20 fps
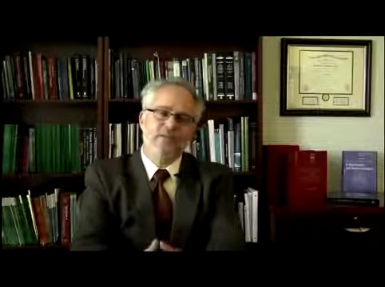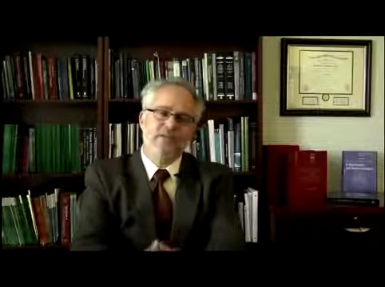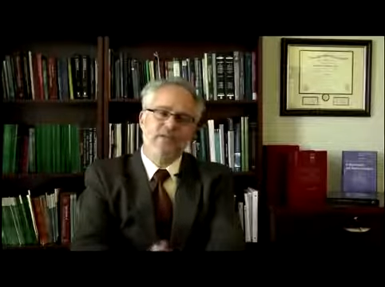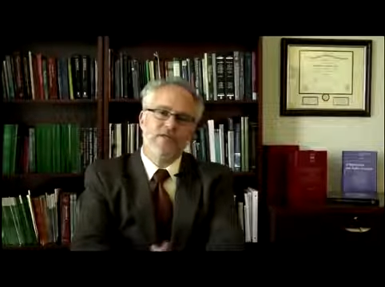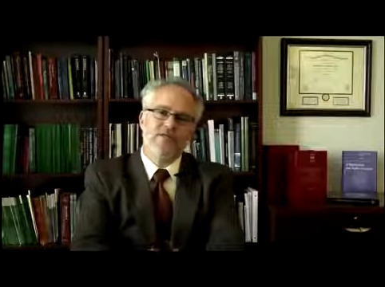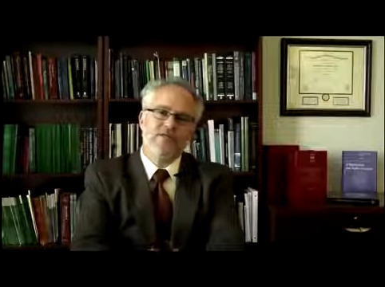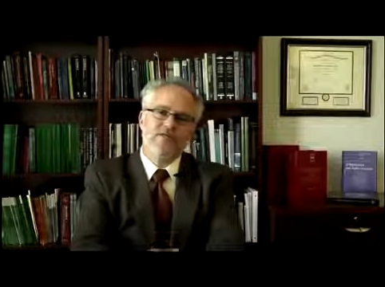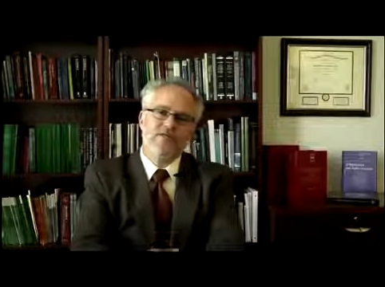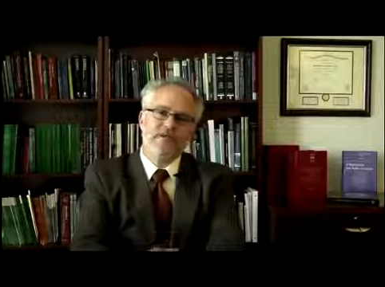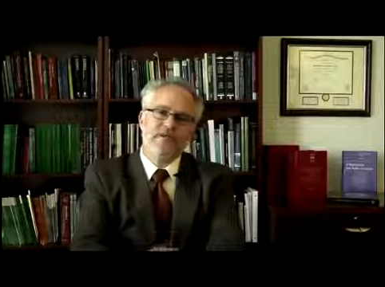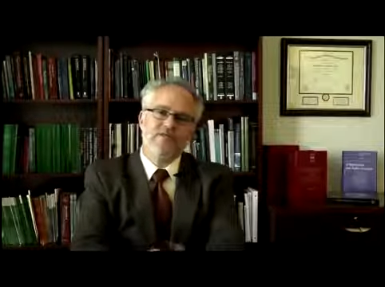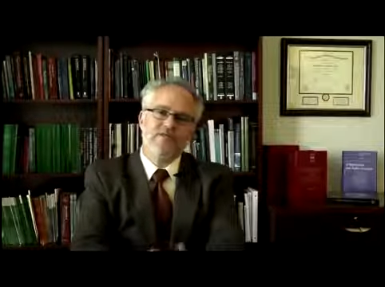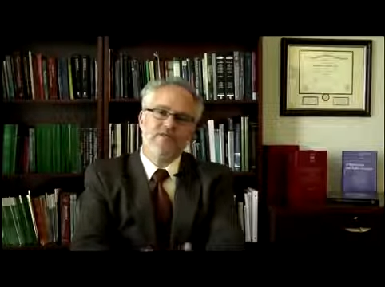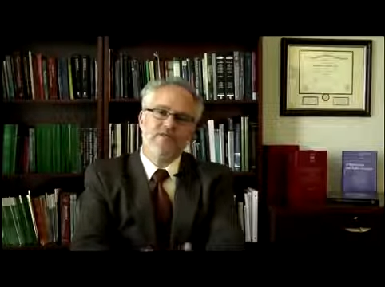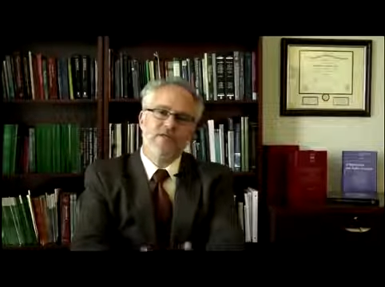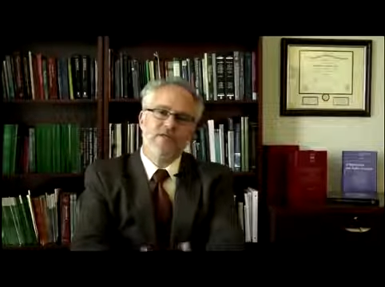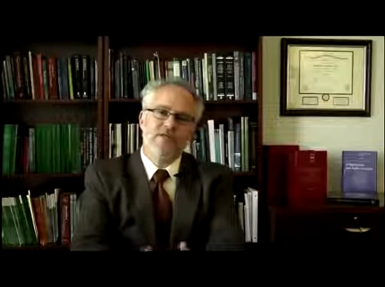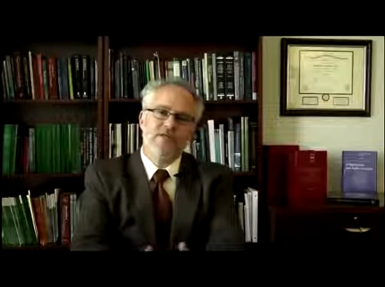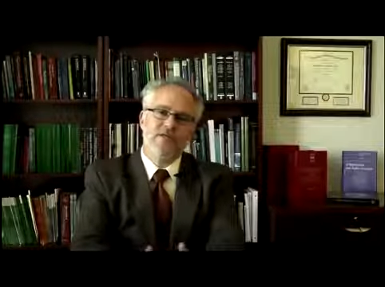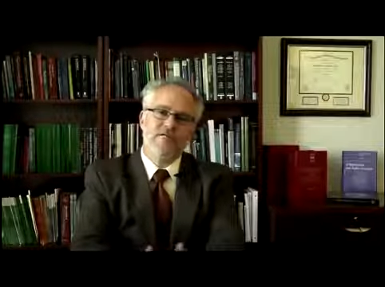is
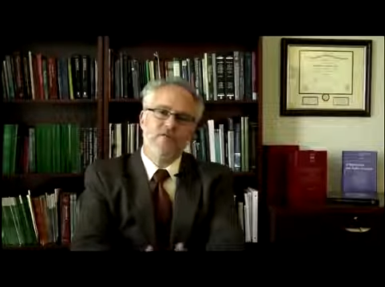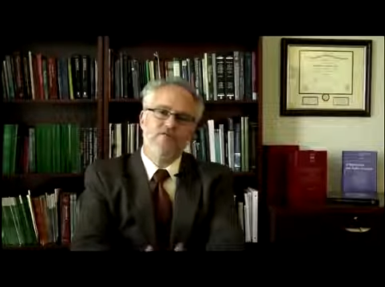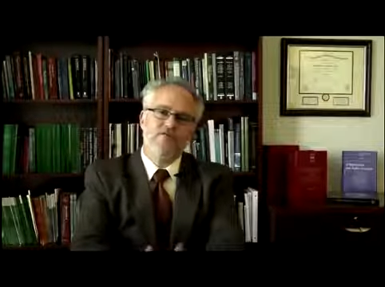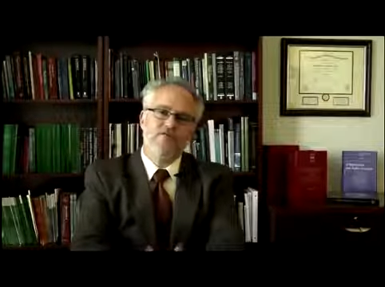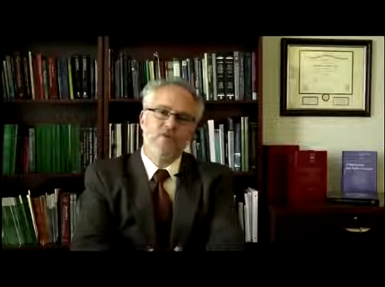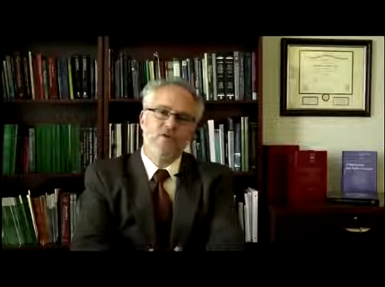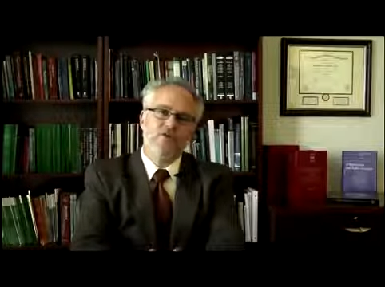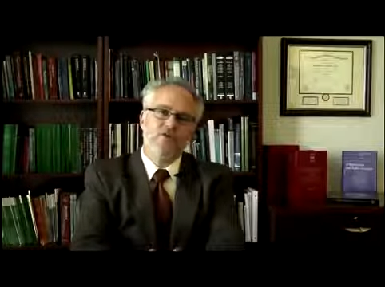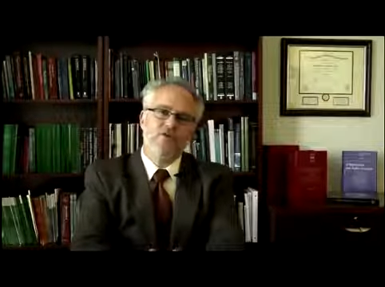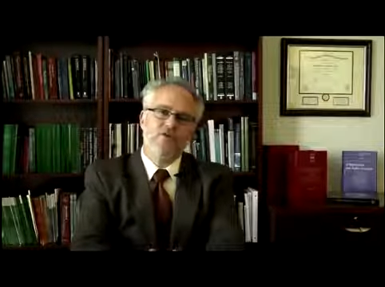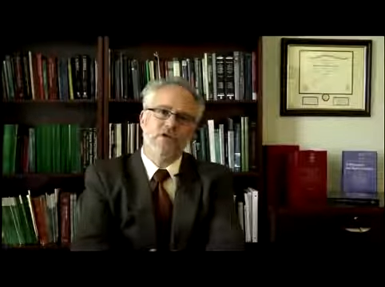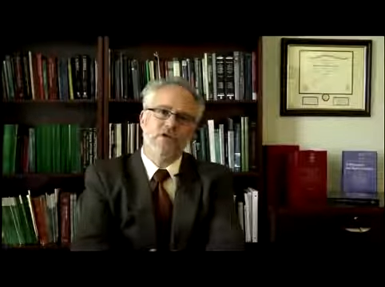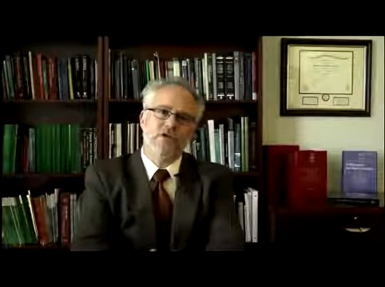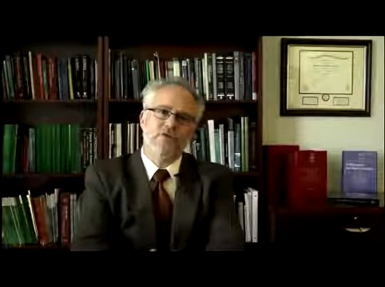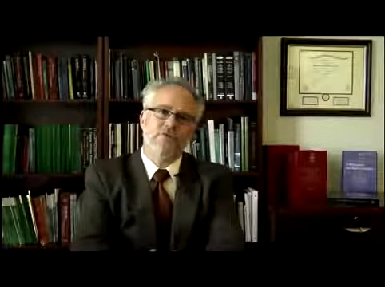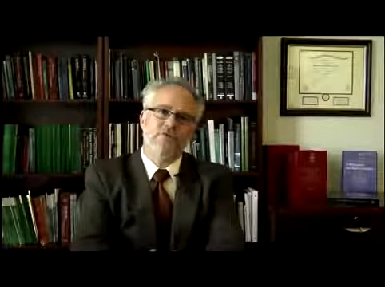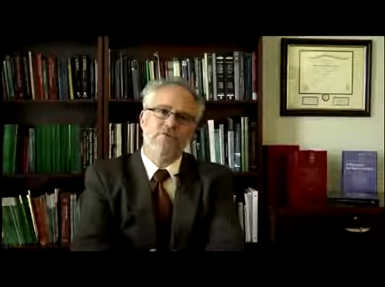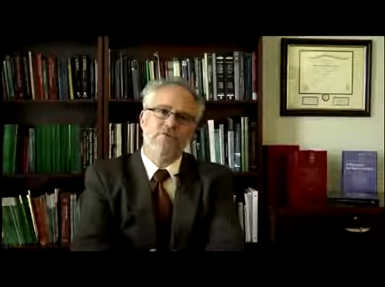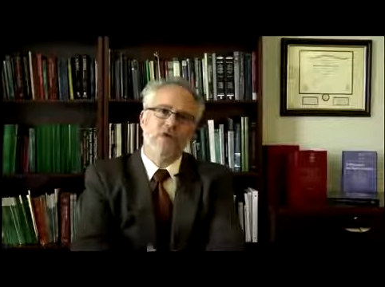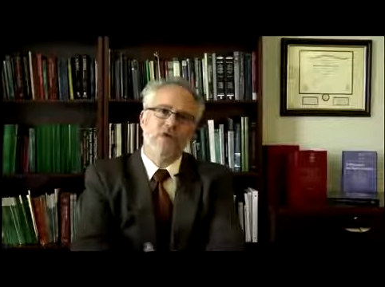basically a result
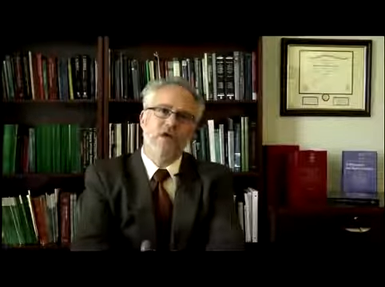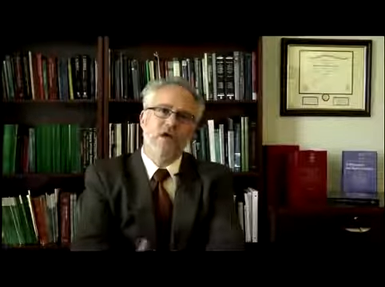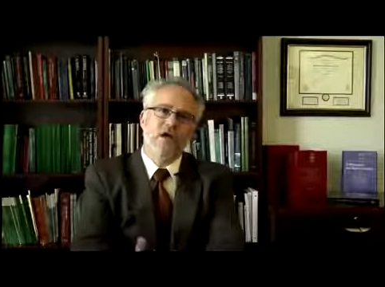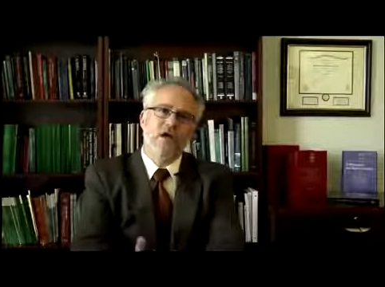of